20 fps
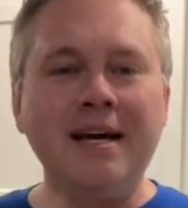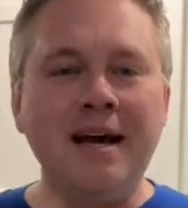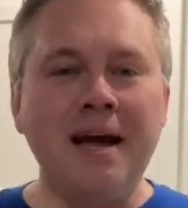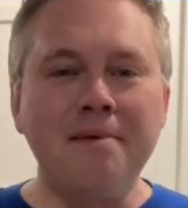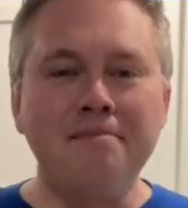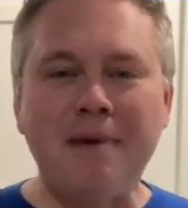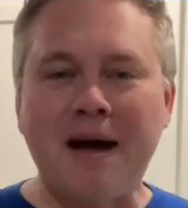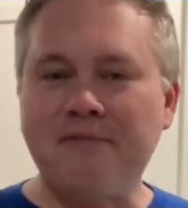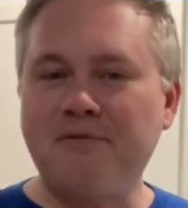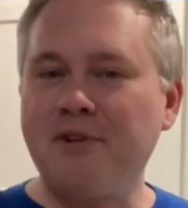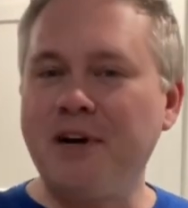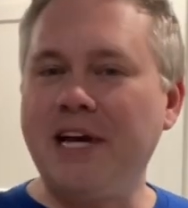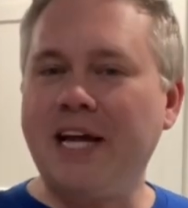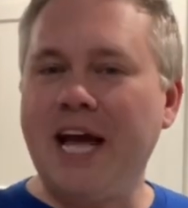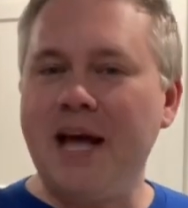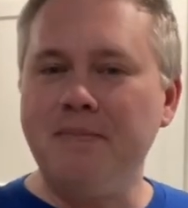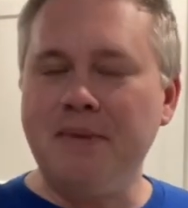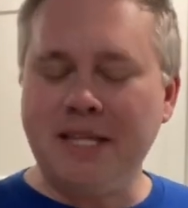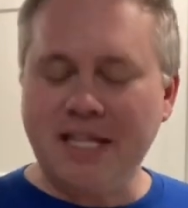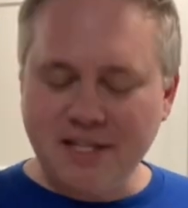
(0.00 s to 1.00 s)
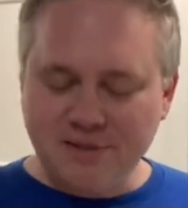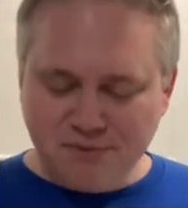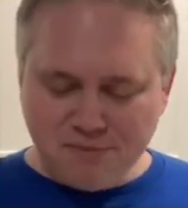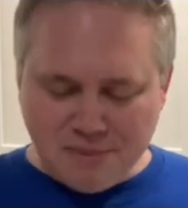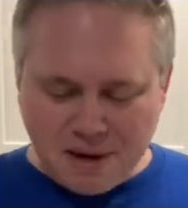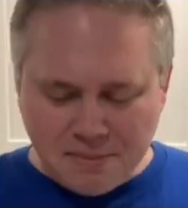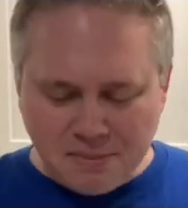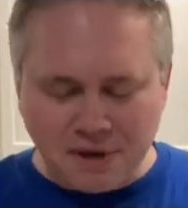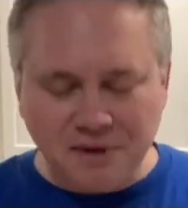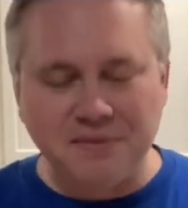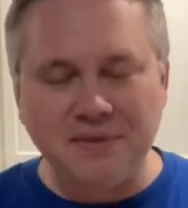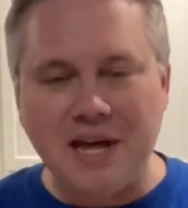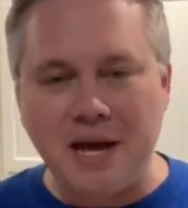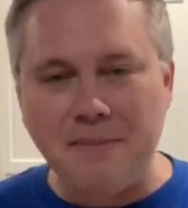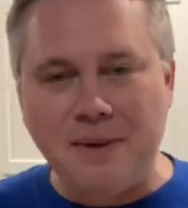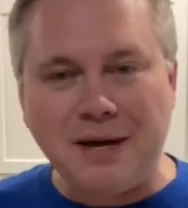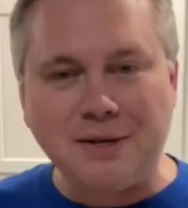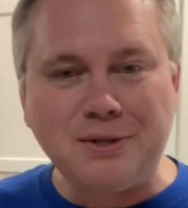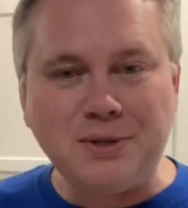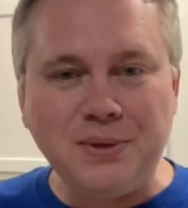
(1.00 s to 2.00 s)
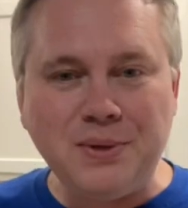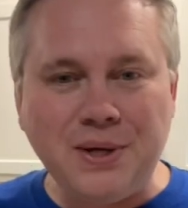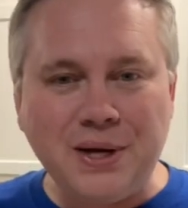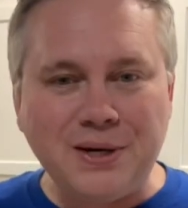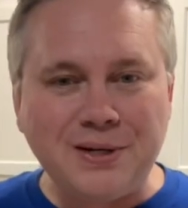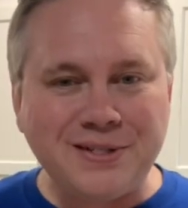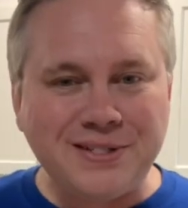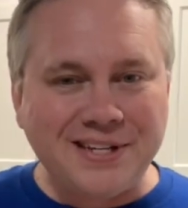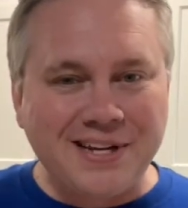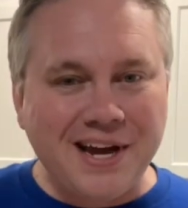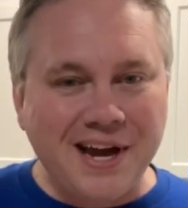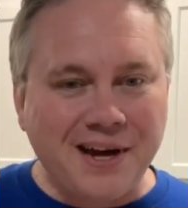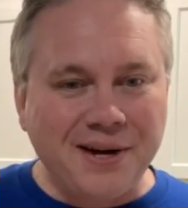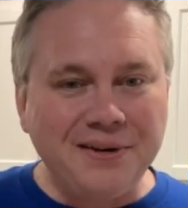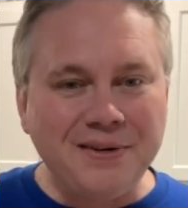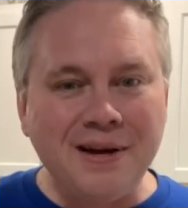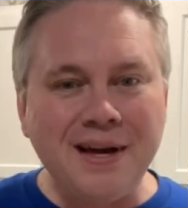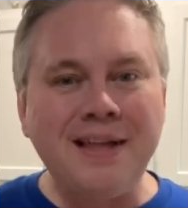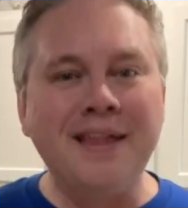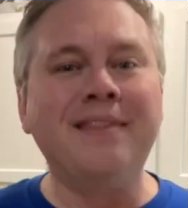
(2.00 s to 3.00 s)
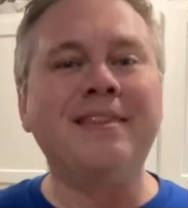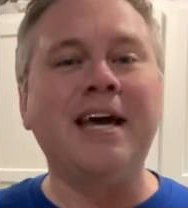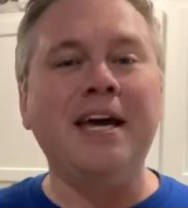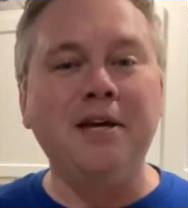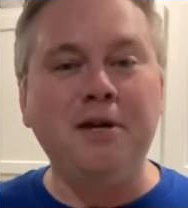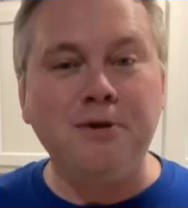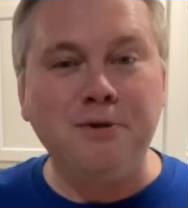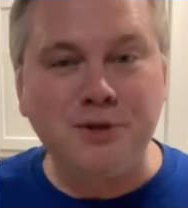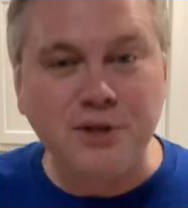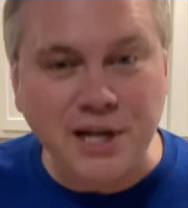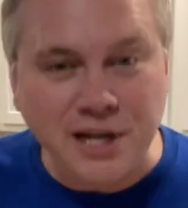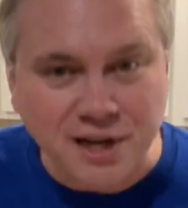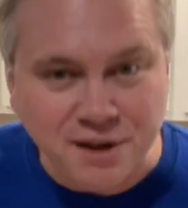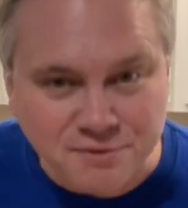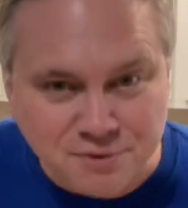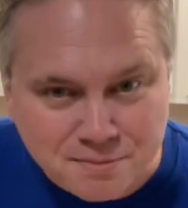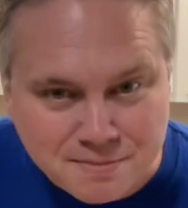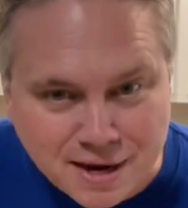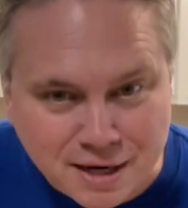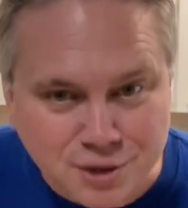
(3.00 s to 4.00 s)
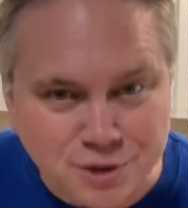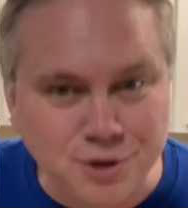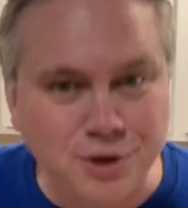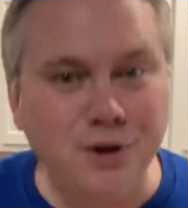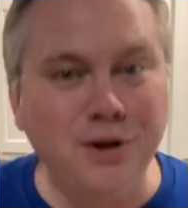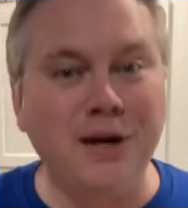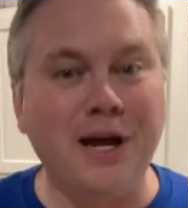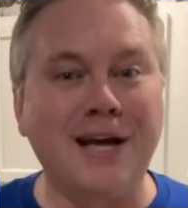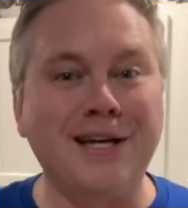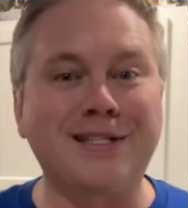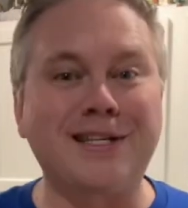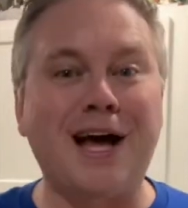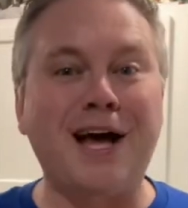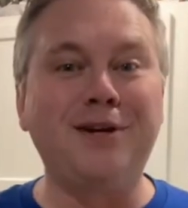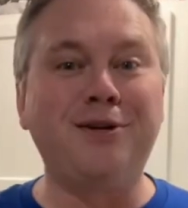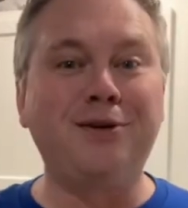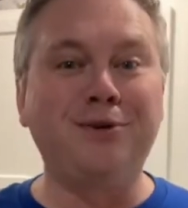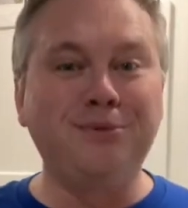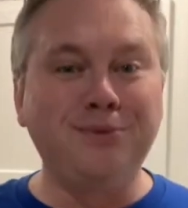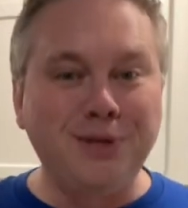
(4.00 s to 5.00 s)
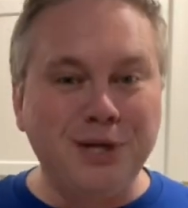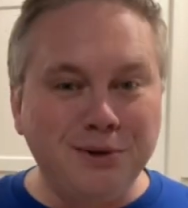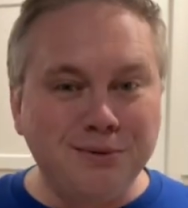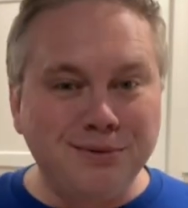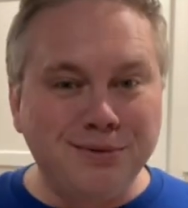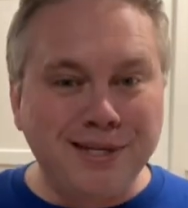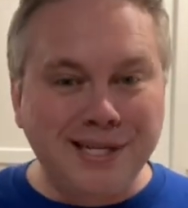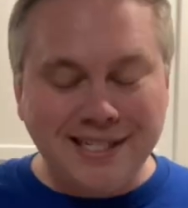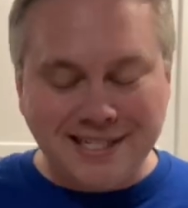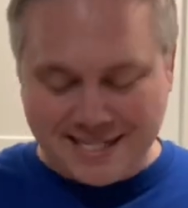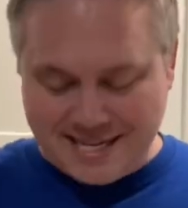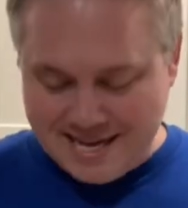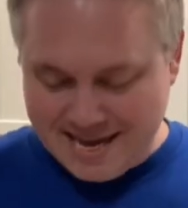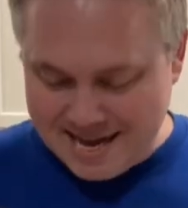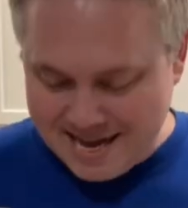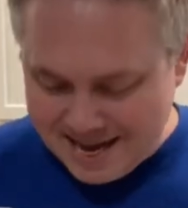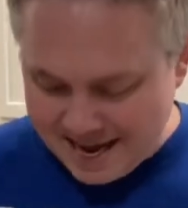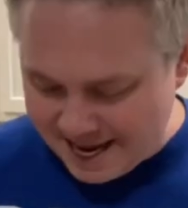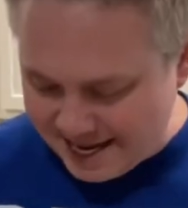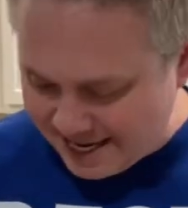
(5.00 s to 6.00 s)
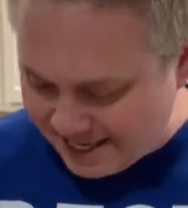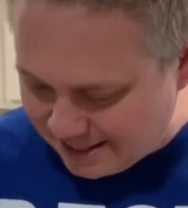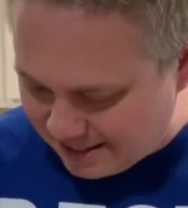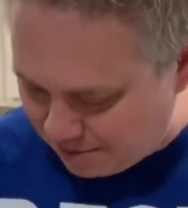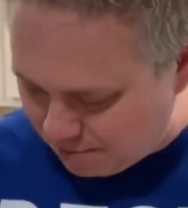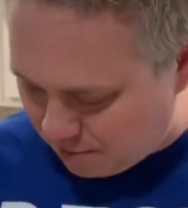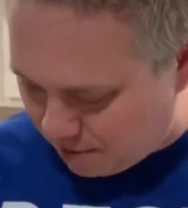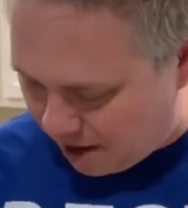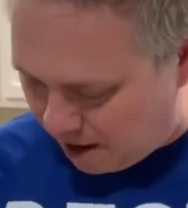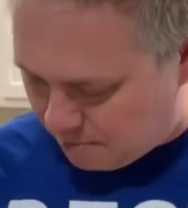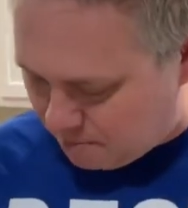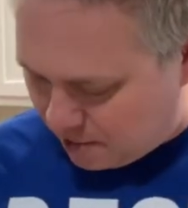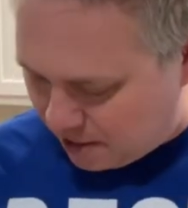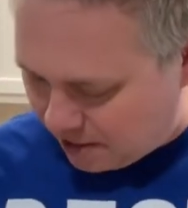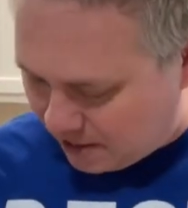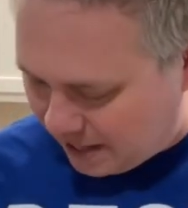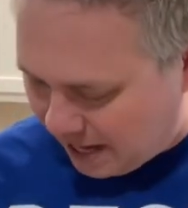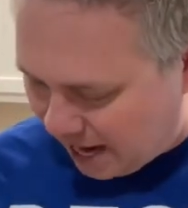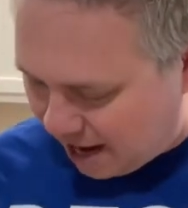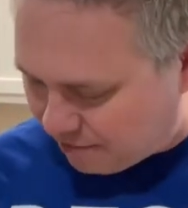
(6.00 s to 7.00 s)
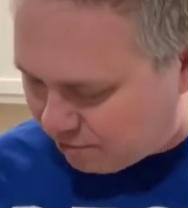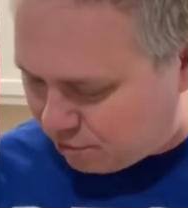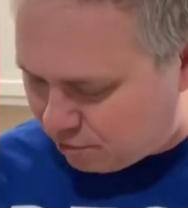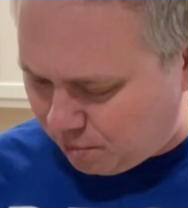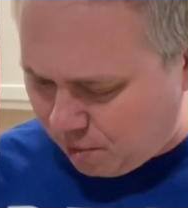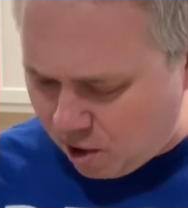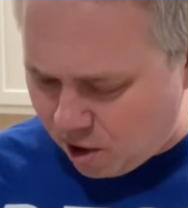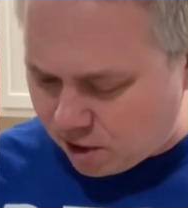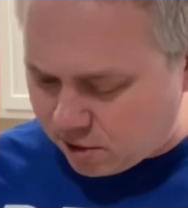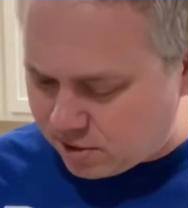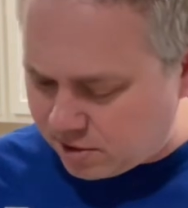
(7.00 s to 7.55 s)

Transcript: My friend gave me this for my birthday about 2 years ago. Thank you, Sheena, for my shirt. Yes, I do use it, and this is what I'm wearing after work.